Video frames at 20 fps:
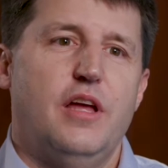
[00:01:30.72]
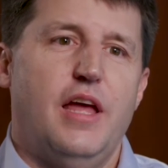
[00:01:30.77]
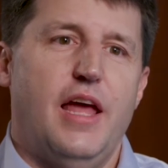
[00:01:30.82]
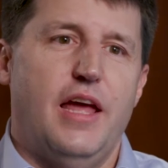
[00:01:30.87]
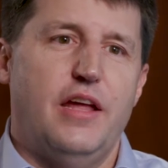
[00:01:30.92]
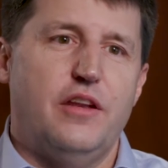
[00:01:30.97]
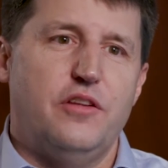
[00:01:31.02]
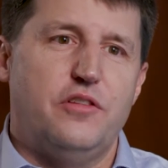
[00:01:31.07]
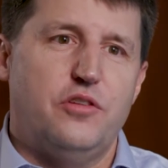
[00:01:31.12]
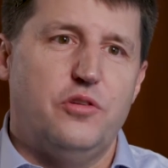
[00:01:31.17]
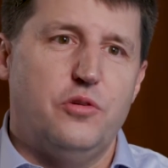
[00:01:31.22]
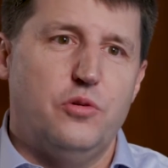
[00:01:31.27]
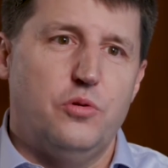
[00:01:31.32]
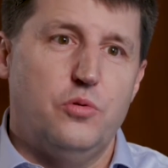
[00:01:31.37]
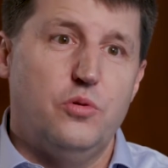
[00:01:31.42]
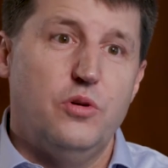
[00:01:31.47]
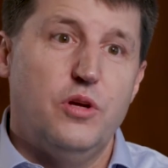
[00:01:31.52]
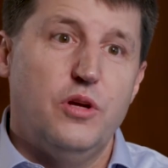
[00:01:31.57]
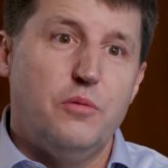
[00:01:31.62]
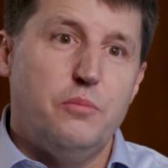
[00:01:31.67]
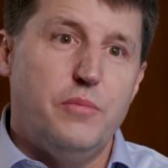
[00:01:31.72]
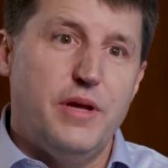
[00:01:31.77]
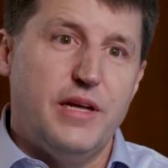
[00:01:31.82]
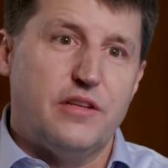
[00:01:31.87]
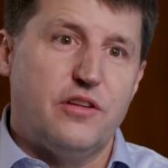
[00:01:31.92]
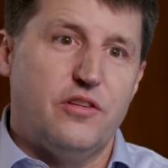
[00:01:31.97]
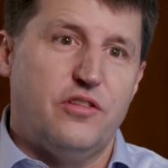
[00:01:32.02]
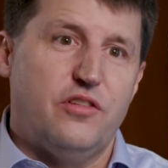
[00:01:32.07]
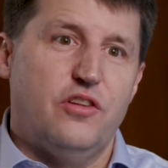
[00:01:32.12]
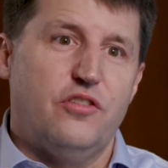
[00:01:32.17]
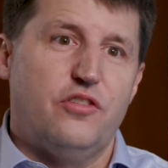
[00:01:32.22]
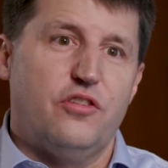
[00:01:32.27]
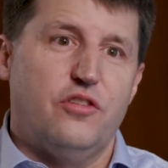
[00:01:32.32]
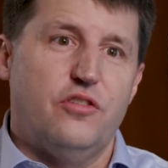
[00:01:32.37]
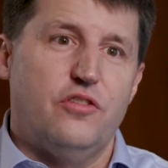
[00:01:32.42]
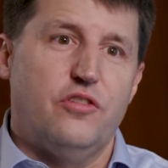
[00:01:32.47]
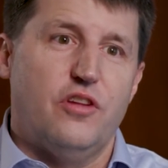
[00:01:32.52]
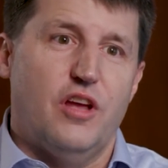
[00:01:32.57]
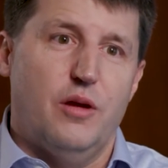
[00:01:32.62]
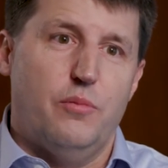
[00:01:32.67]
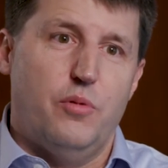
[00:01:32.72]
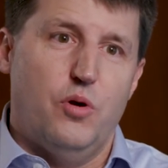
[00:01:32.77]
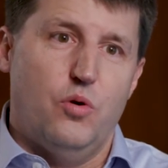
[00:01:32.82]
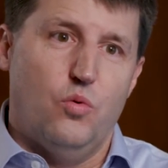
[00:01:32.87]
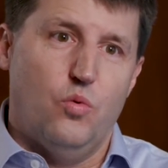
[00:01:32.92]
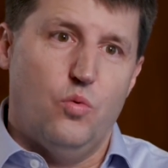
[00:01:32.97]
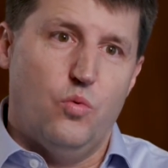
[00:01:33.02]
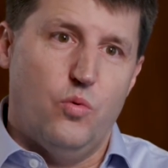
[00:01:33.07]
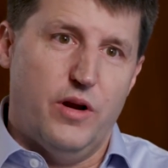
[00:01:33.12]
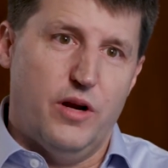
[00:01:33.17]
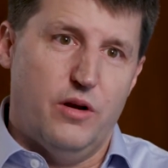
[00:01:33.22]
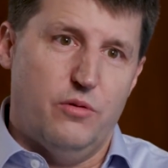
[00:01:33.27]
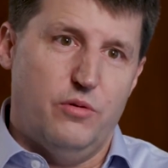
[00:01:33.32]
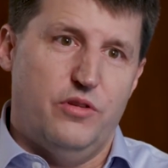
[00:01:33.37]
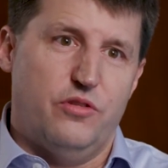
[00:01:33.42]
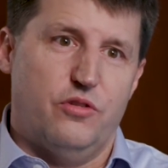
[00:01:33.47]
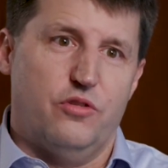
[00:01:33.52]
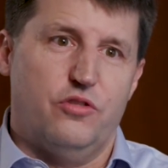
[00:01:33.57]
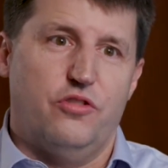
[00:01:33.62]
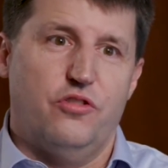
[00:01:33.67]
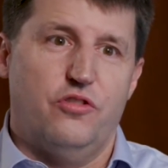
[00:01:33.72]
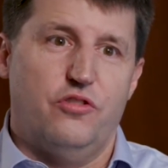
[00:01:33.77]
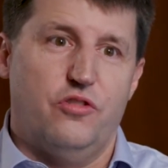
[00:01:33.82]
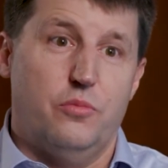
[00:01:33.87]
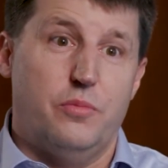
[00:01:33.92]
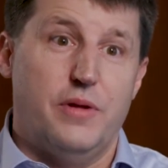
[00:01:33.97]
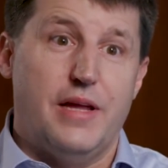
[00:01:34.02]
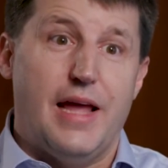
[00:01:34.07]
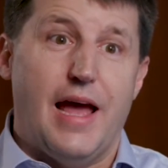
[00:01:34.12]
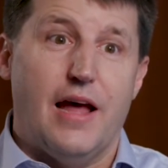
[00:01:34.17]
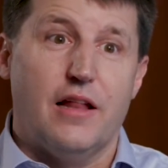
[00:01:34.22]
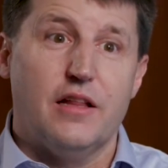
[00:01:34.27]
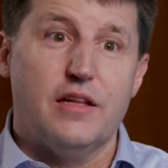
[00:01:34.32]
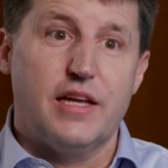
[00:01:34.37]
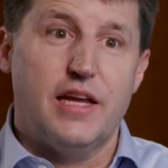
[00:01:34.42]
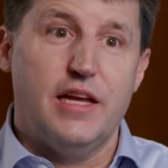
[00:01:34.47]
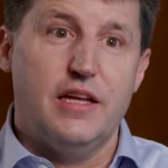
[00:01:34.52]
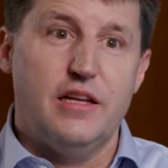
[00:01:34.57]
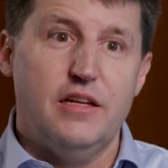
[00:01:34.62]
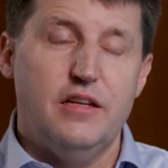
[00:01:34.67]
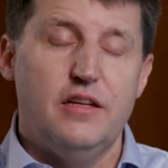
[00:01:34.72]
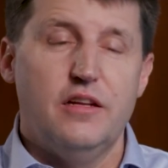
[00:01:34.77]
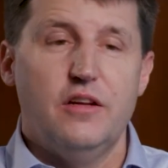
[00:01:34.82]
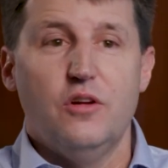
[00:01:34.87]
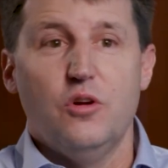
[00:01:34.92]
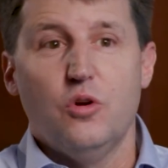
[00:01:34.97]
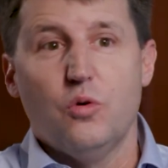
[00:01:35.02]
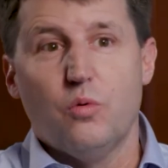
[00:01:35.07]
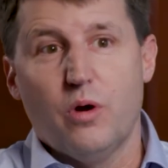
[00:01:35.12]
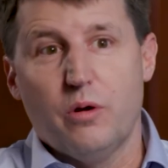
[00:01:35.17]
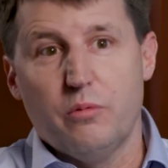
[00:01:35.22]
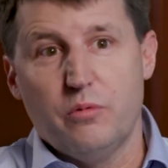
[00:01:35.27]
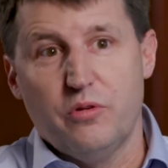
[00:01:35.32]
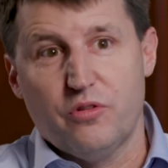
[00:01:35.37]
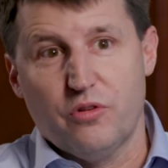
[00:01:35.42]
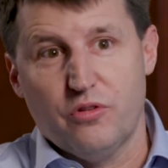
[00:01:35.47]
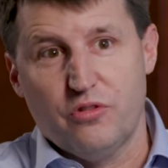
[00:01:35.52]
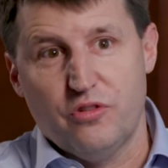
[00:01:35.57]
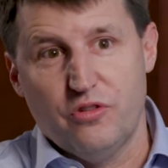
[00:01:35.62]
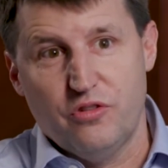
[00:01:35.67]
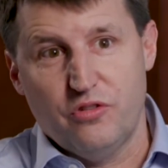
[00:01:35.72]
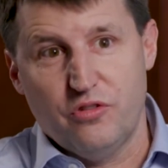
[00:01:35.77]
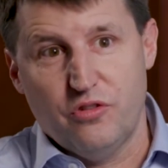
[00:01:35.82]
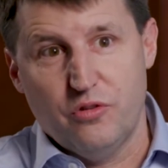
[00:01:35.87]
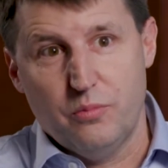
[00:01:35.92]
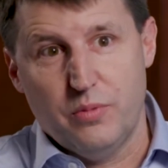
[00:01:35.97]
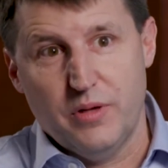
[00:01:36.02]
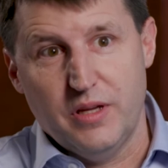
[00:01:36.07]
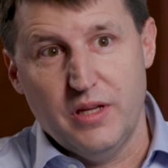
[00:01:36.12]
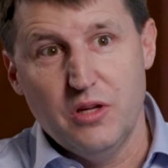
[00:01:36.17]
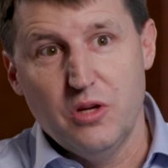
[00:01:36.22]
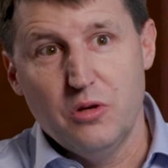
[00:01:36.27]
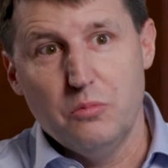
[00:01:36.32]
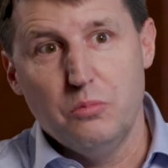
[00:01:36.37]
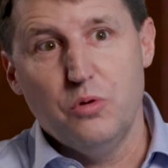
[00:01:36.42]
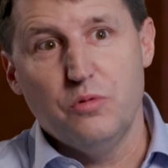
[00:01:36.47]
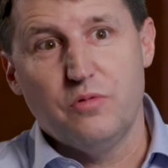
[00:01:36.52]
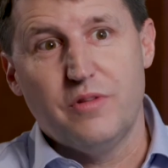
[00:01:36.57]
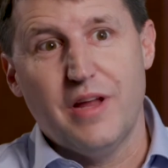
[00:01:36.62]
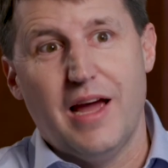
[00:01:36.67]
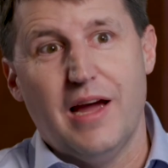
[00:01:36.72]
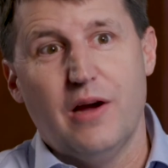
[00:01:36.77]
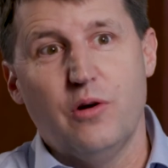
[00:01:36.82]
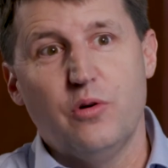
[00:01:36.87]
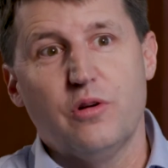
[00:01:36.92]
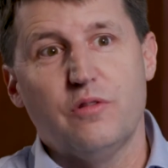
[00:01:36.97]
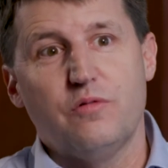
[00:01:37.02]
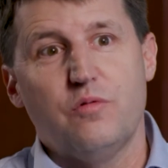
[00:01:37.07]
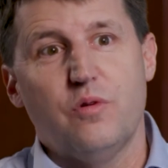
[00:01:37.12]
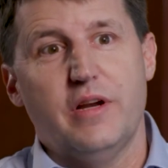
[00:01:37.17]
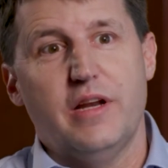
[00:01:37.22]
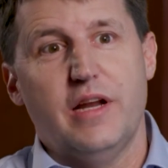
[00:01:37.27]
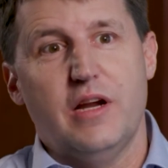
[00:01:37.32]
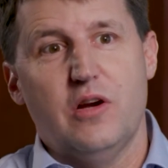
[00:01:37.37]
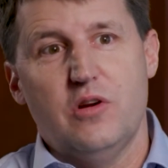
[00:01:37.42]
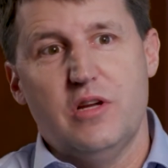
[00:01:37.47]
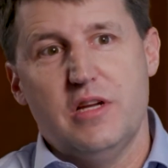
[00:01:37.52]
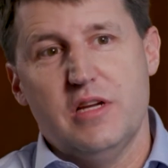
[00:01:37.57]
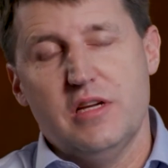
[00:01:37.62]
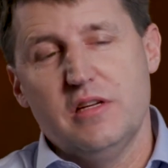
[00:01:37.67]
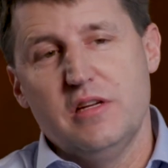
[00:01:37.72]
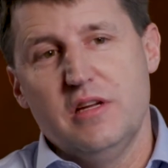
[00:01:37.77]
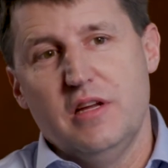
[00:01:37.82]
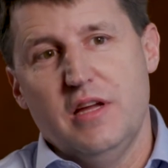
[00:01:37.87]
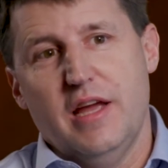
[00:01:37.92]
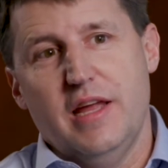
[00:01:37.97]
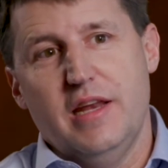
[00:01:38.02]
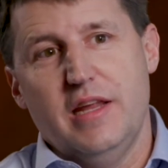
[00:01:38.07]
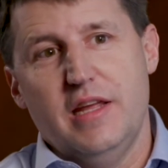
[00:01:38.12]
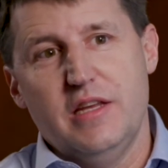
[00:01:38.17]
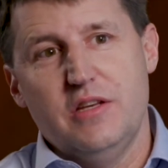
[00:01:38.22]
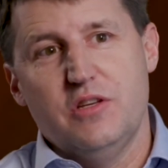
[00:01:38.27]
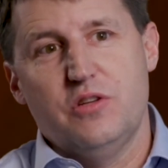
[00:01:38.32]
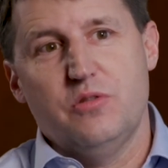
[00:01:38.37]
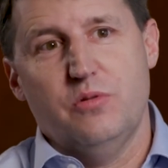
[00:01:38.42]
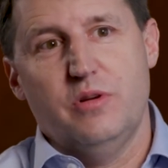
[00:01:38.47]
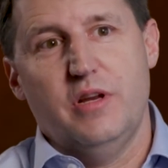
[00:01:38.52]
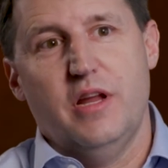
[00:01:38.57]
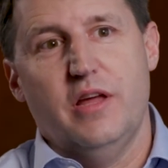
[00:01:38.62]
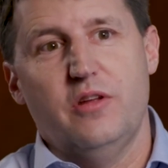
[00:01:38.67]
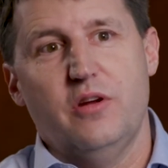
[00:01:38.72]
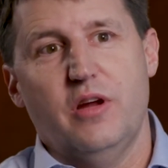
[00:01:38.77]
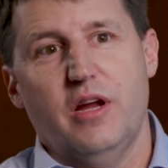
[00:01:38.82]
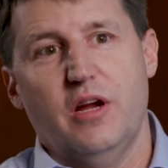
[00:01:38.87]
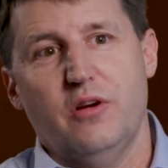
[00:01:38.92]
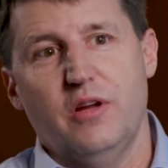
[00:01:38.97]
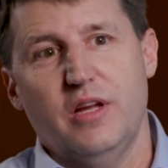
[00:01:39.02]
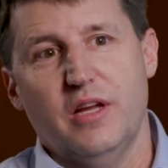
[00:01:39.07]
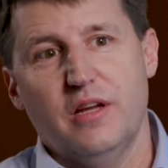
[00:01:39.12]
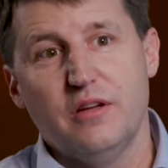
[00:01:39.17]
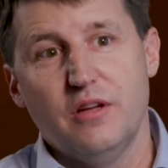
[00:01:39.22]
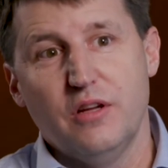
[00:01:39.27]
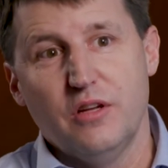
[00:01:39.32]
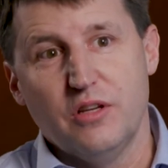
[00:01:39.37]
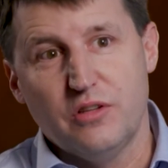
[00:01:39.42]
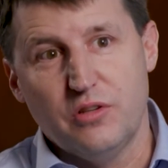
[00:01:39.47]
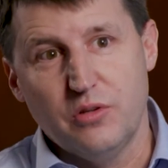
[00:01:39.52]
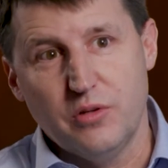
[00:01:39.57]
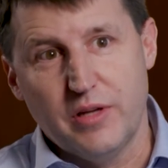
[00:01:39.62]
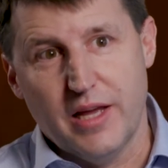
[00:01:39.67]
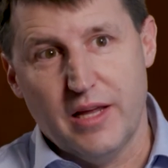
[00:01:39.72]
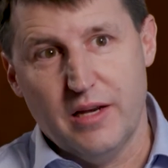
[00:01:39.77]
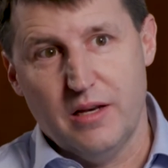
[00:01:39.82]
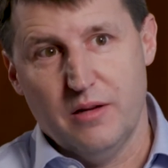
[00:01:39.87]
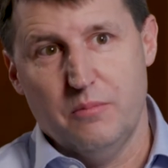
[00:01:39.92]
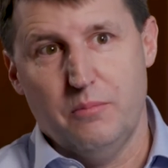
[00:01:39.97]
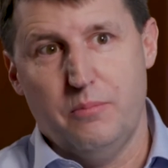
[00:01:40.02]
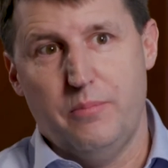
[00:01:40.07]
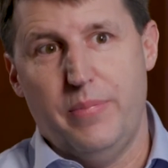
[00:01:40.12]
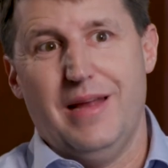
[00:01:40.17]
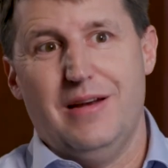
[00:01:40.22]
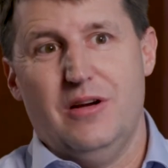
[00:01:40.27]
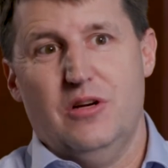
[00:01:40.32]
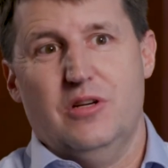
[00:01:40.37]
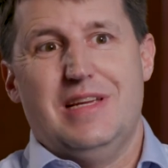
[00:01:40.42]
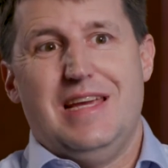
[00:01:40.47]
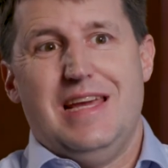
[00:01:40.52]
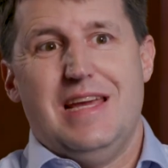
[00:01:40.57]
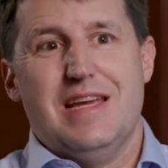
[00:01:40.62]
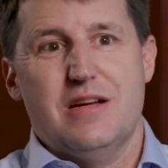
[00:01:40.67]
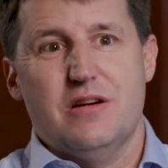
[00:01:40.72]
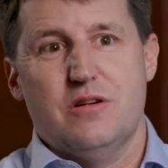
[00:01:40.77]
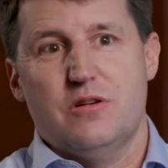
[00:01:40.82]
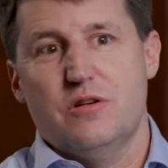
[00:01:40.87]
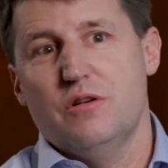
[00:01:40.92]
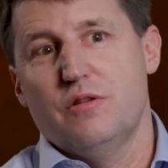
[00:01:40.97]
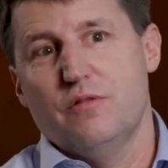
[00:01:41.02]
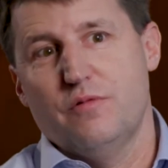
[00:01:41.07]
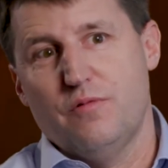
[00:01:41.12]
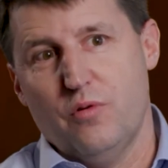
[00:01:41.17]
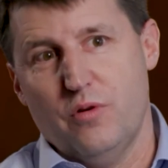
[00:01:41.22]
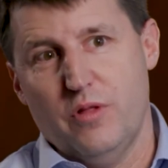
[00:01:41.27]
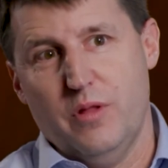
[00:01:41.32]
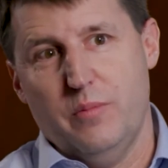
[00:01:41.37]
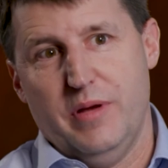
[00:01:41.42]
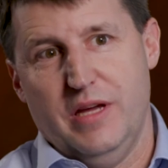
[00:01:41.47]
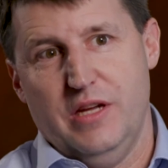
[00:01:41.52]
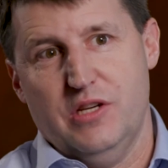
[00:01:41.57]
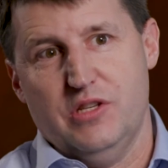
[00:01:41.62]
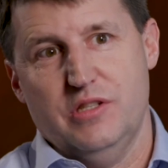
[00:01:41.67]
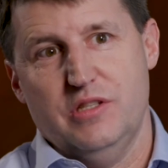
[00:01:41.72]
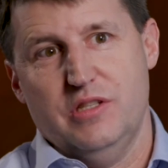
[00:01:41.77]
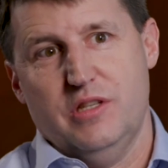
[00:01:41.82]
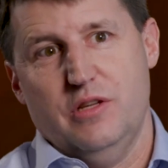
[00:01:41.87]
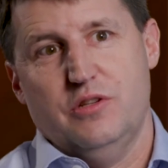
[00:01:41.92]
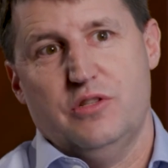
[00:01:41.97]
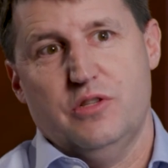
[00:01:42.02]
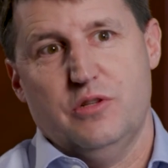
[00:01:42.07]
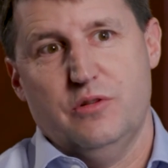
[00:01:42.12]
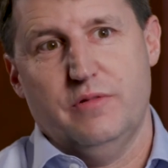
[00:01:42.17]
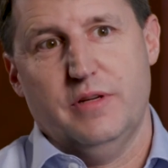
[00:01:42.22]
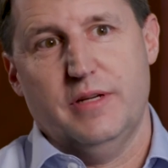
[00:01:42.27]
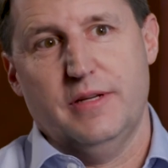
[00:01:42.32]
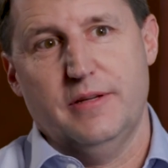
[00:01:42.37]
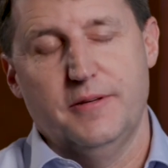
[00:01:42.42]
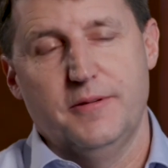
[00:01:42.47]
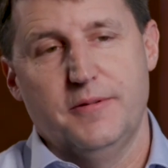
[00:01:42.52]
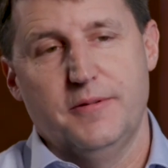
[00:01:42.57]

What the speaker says: and to make decisions about where resources should be allocated, where resources should be moved out of one area and into another area to get better care for the patients they're serving.